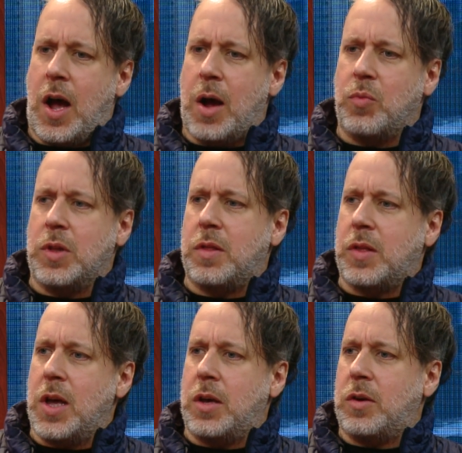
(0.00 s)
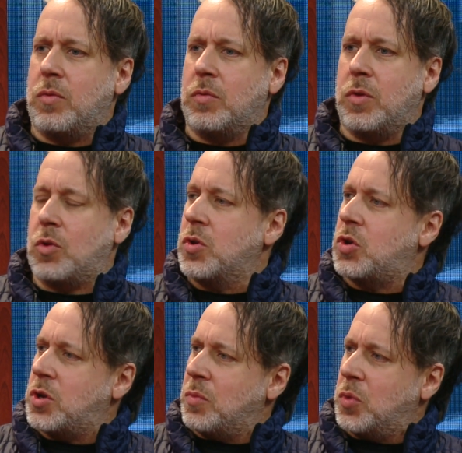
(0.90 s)
I really think the
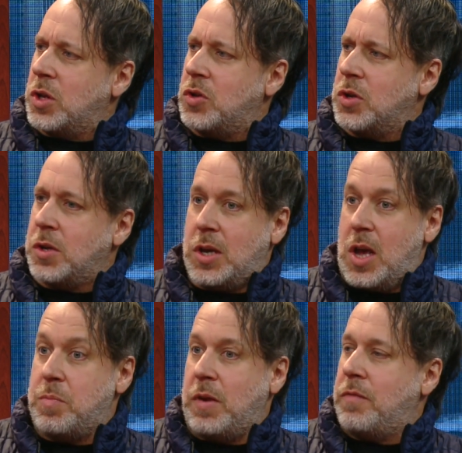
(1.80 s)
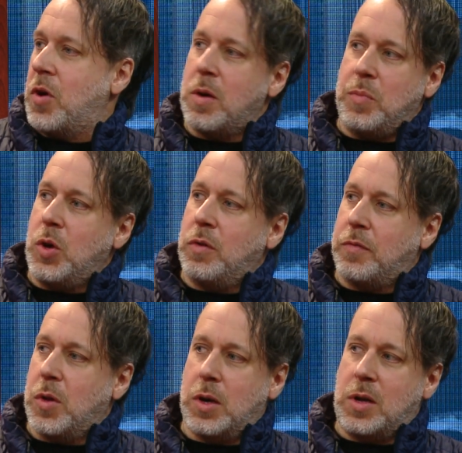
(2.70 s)
Christian religion can be very
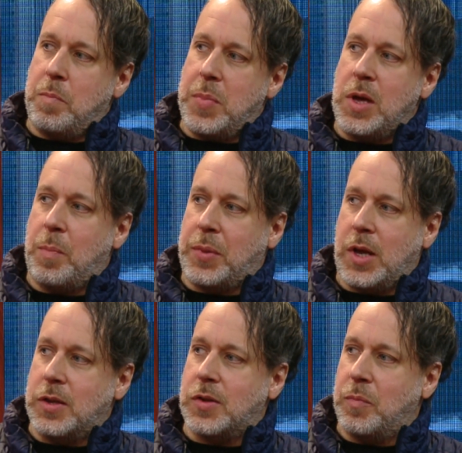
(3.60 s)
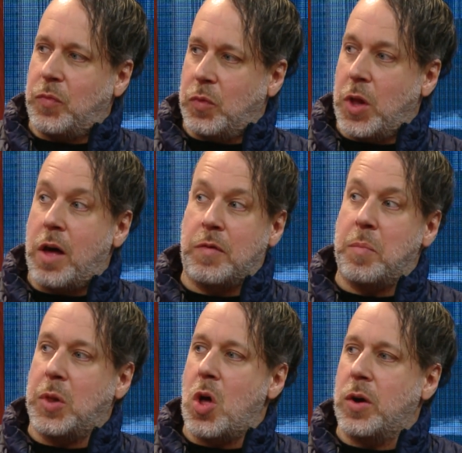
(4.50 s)
beautiful and it can be a place yeah. of love
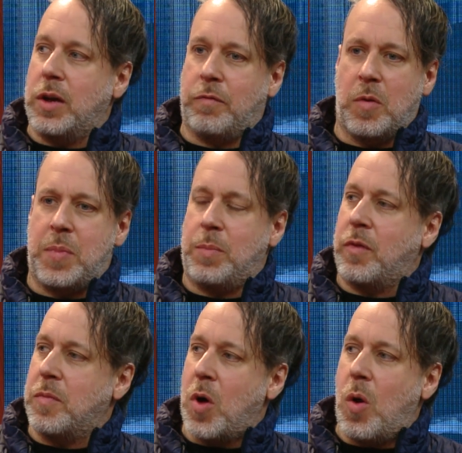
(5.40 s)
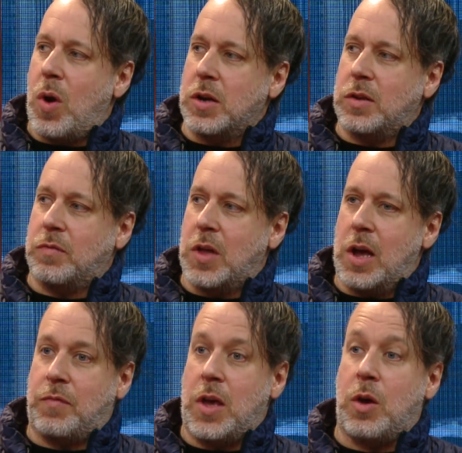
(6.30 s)
and belonging for people from all walks of
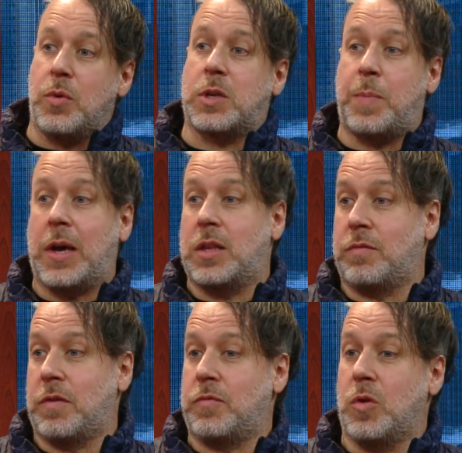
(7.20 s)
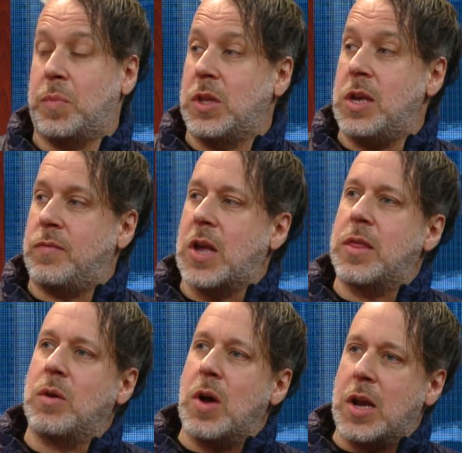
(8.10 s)
life, irrespective of your beliefs. I
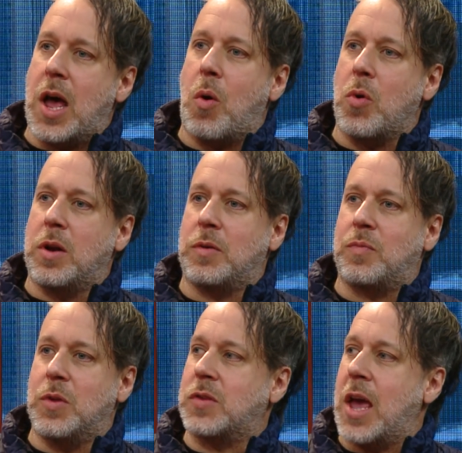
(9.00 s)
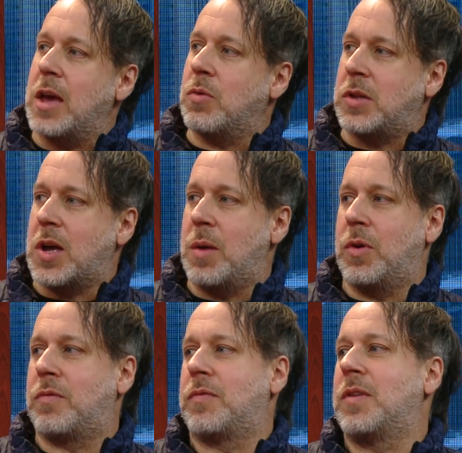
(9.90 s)
think right now we're yeah. in this angry time
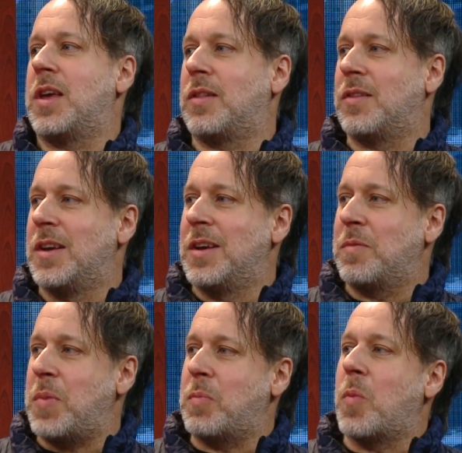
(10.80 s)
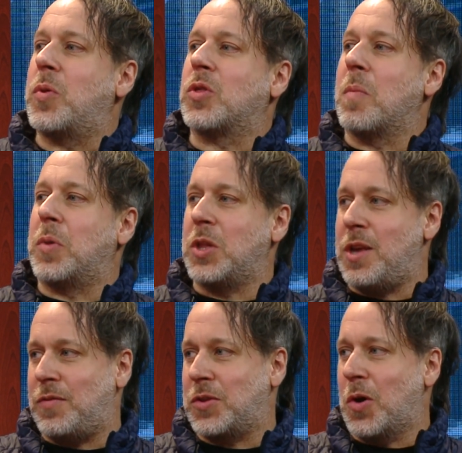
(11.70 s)
of it people put their
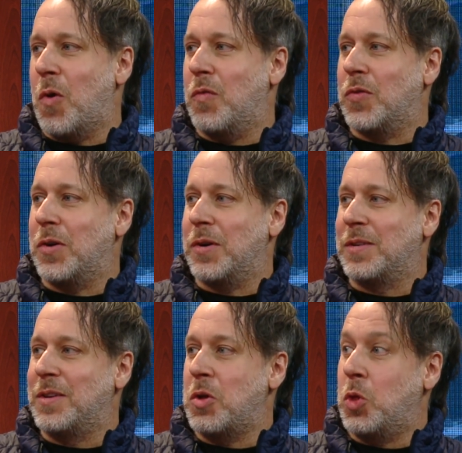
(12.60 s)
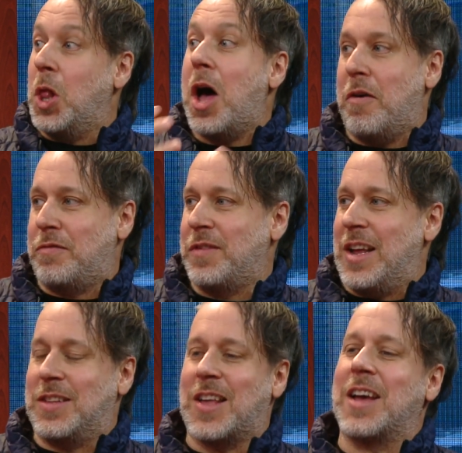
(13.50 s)
beliefs over love.
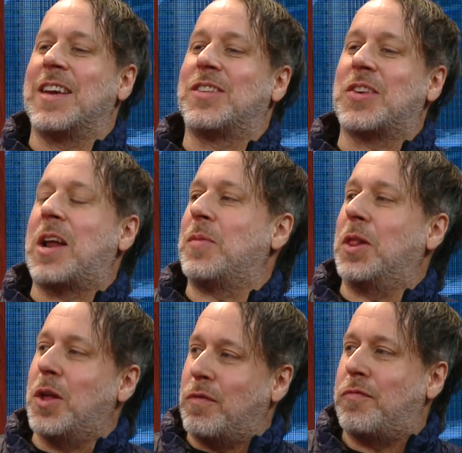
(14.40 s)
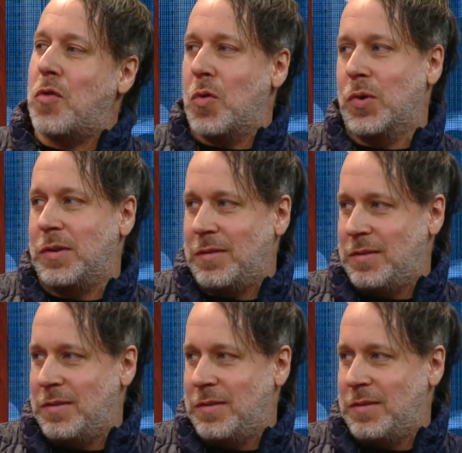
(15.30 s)
Yeah. And it's like, it's got to be love forward.